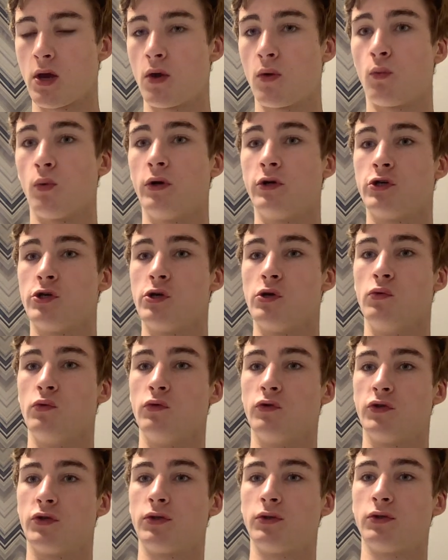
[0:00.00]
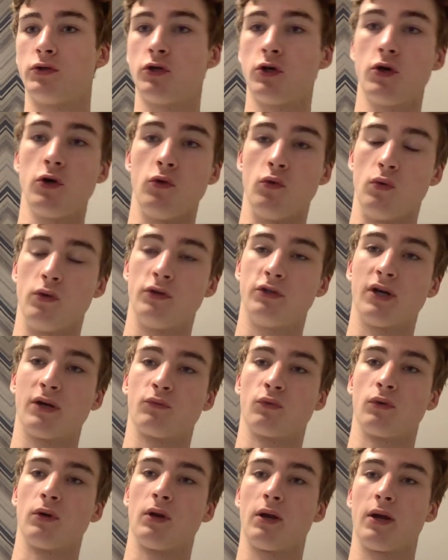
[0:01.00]
which use 2
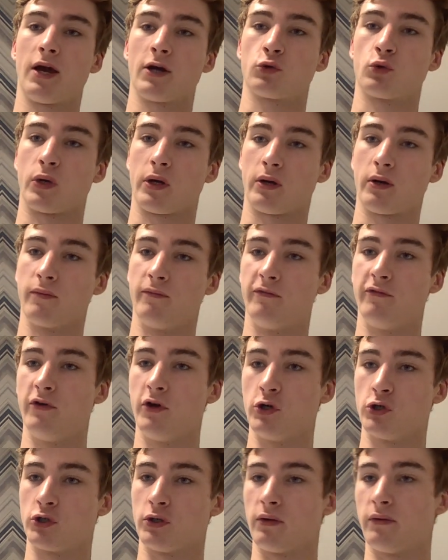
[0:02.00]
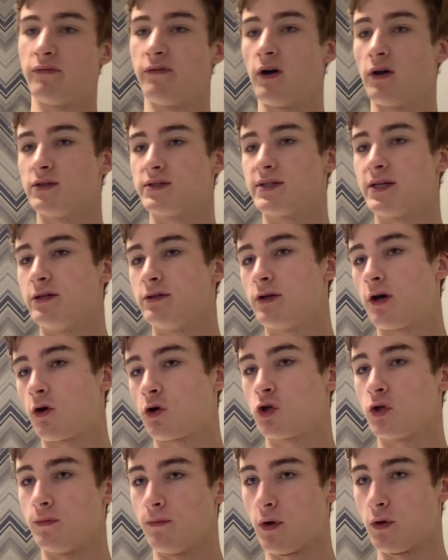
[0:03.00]
General Electric conversion advanced
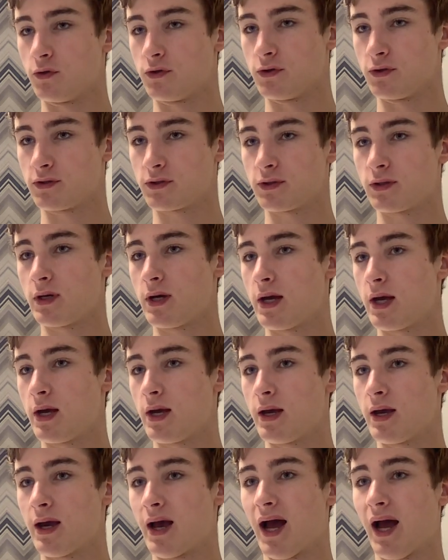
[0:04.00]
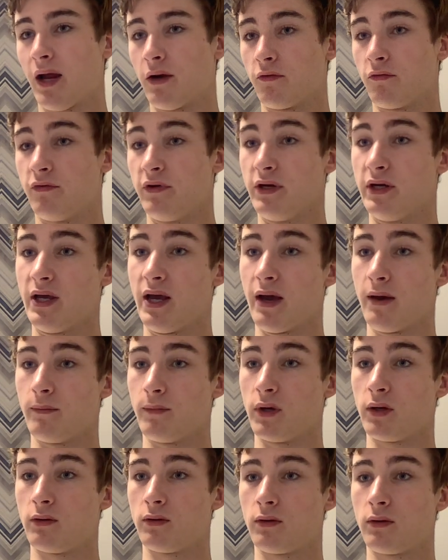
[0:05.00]
induction motors and VDM
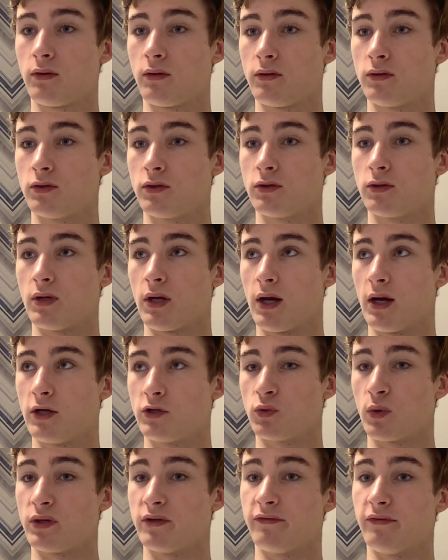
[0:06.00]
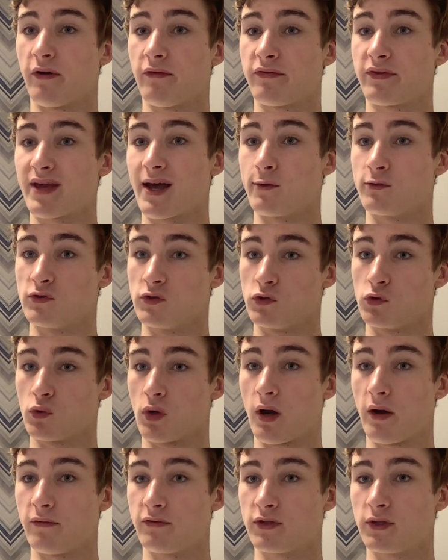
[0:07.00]
25,000
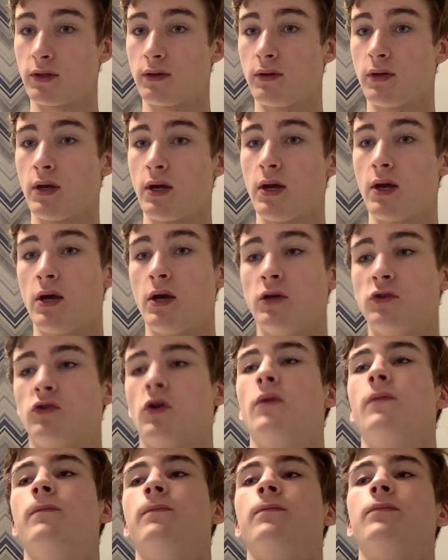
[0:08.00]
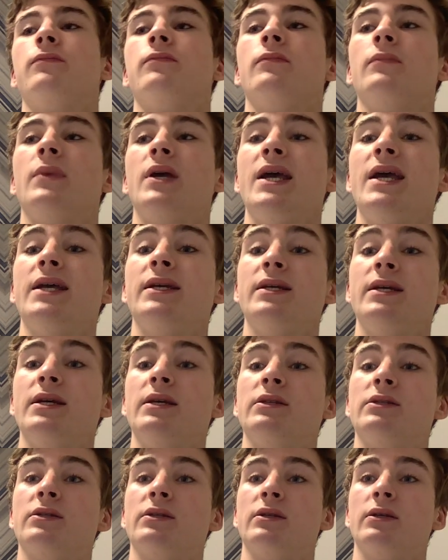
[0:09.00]
drives. So it
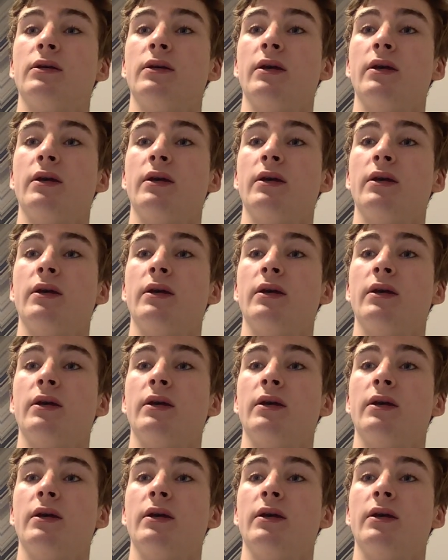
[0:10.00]
is